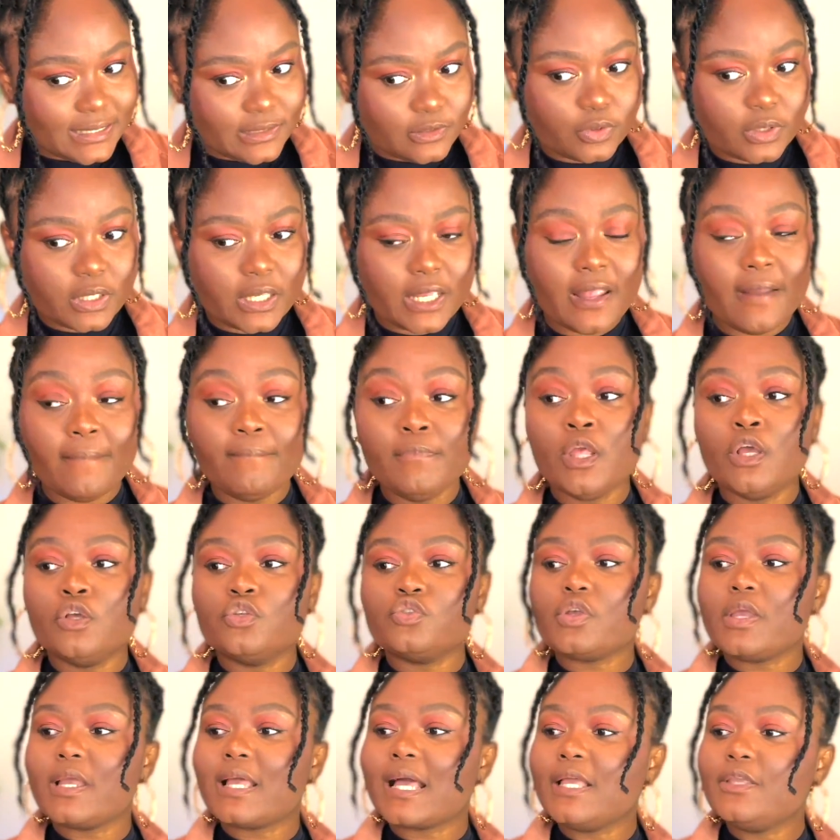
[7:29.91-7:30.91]
Okay,
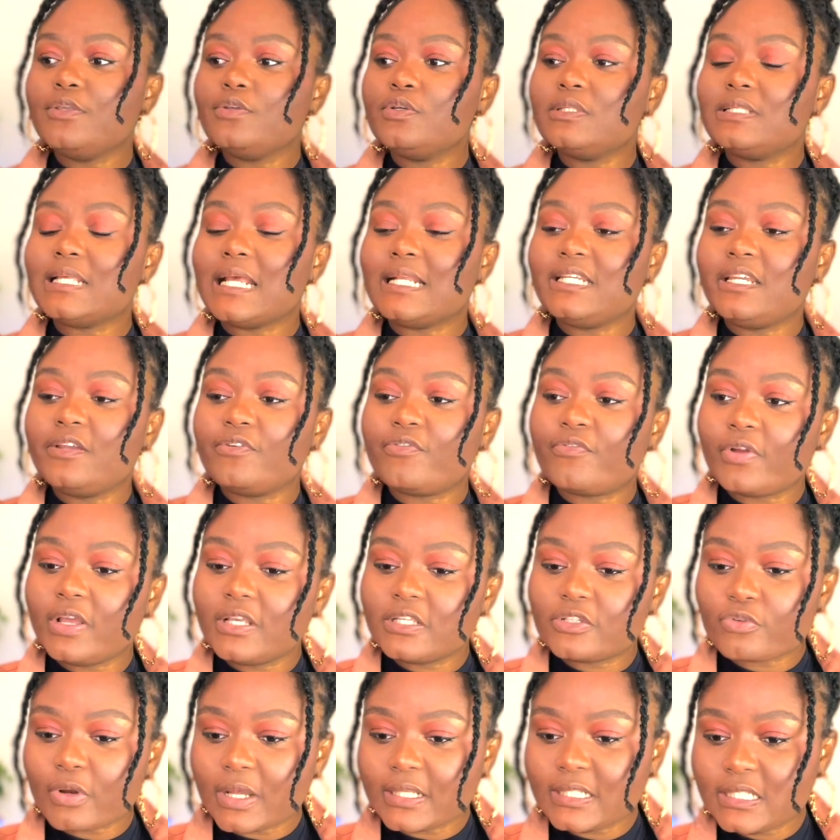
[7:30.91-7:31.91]
so you can use a different
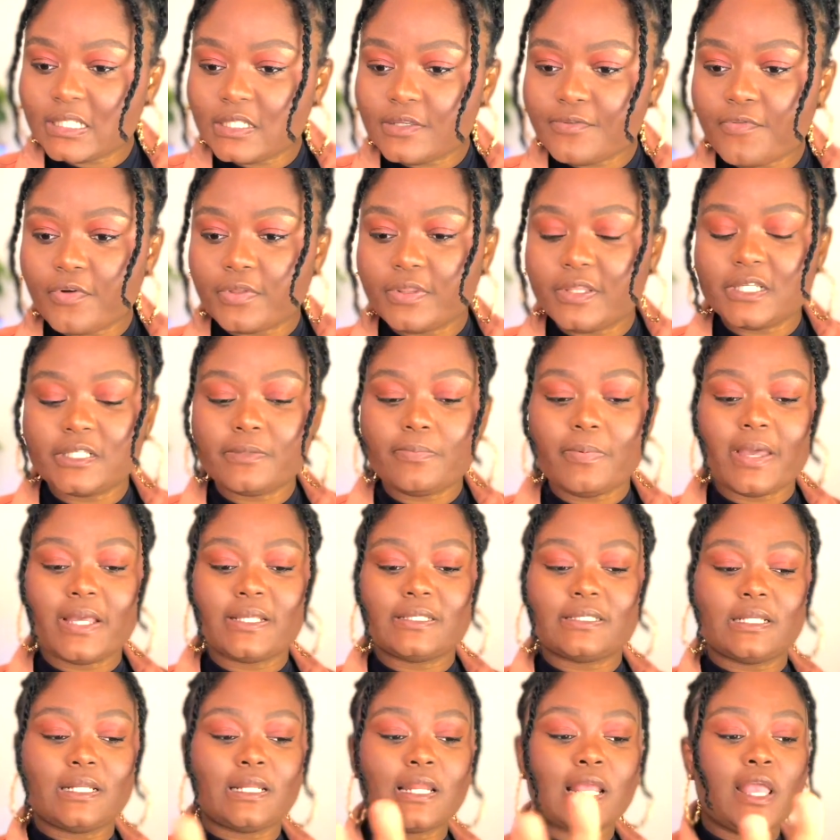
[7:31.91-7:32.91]
strategy for this
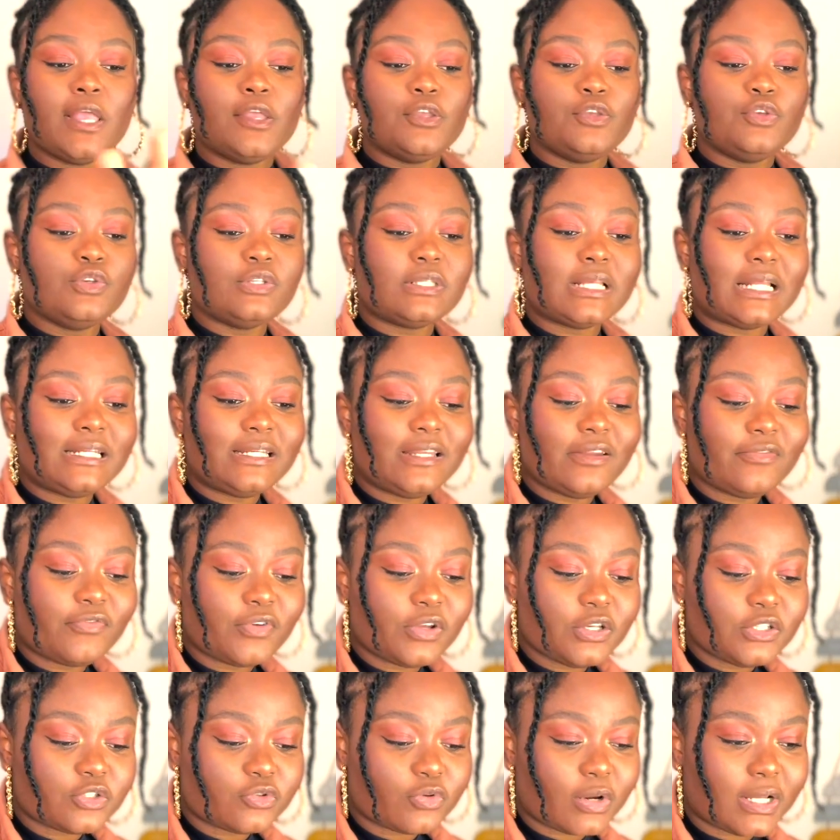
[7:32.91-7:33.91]
person, use a
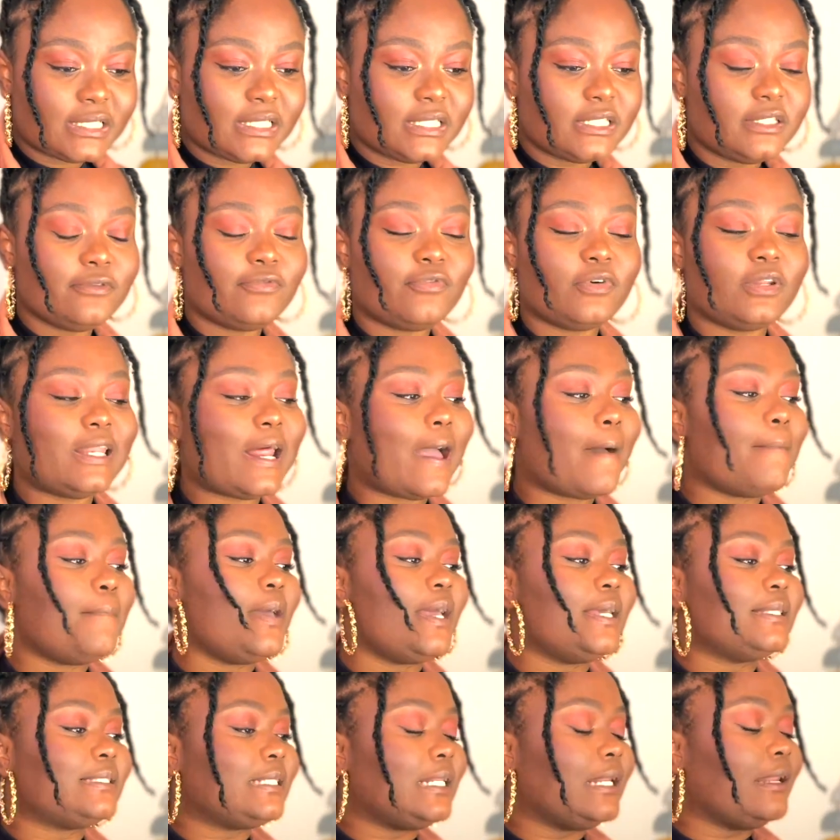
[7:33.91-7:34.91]
different strategy for that
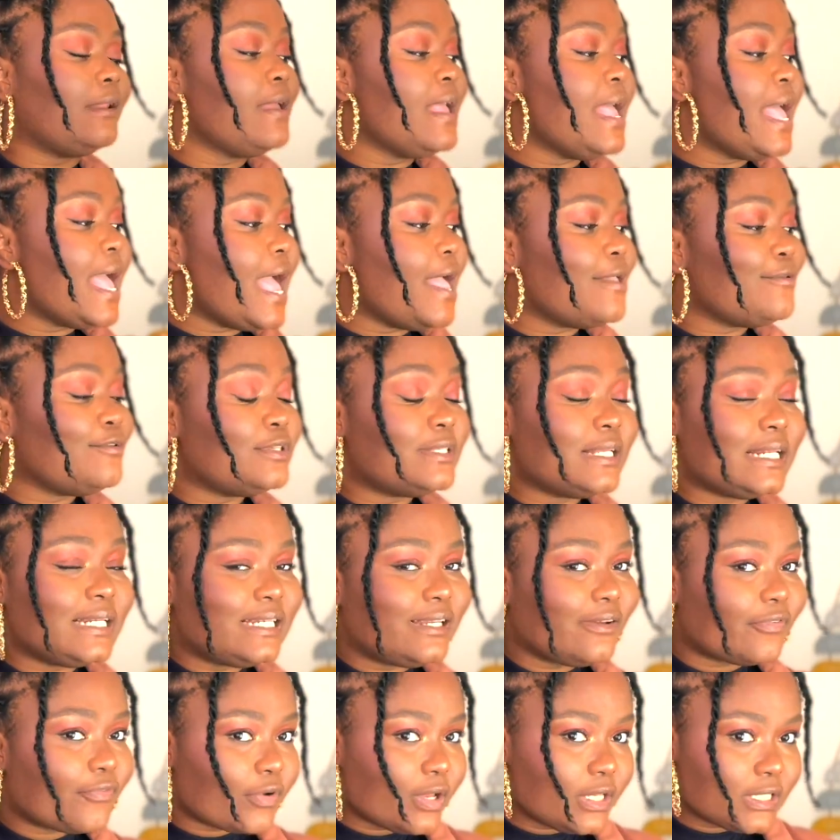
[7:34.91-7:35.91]
person, and use a
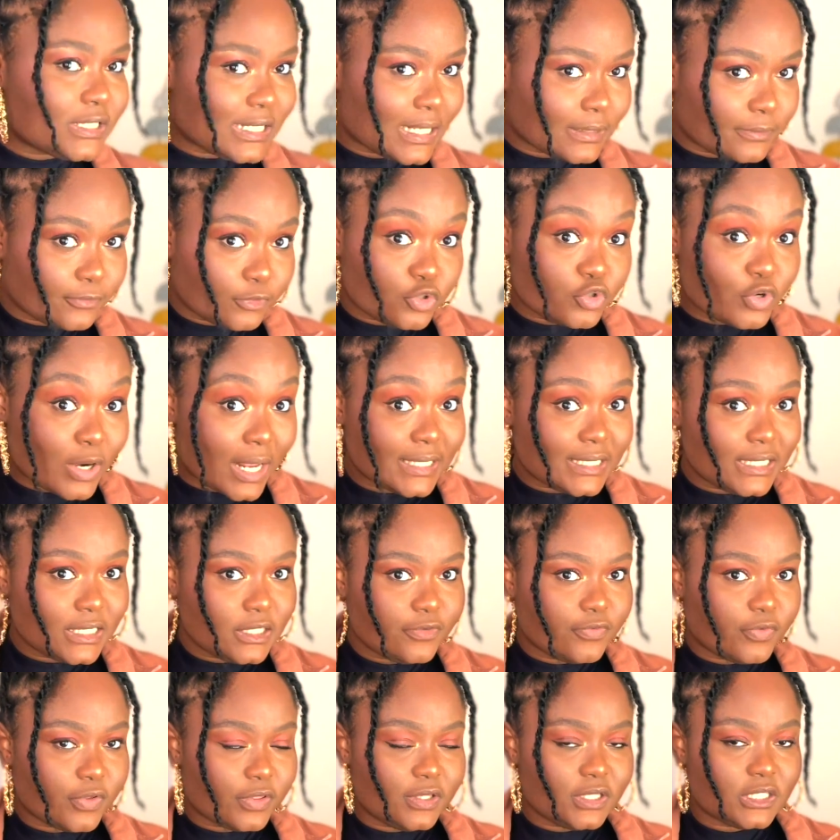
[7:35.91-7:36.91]
different strategy
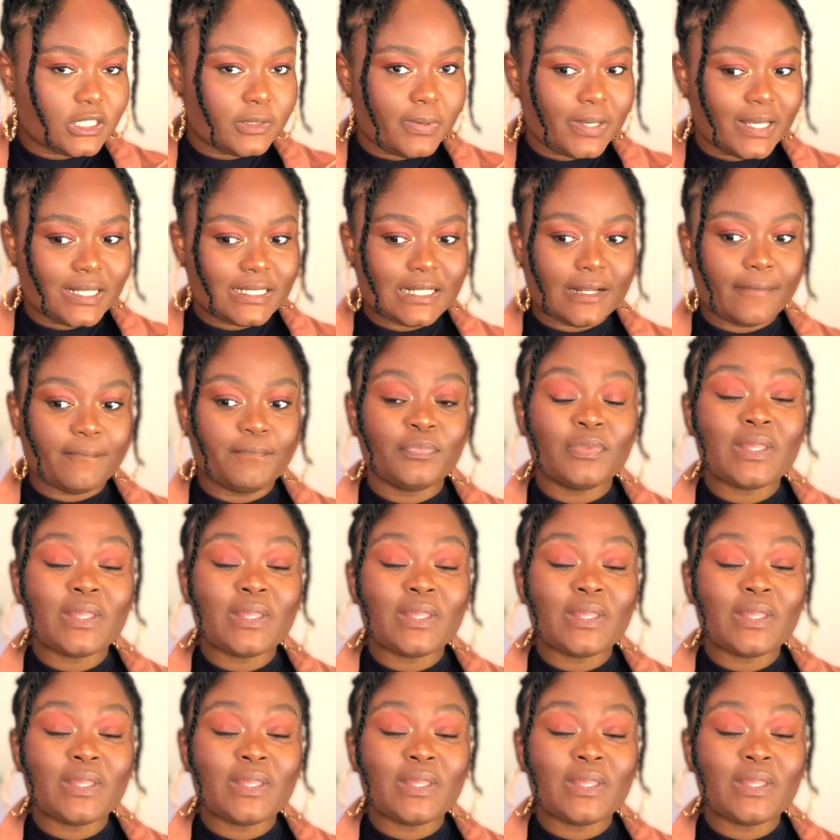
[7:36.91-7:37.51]
for this person,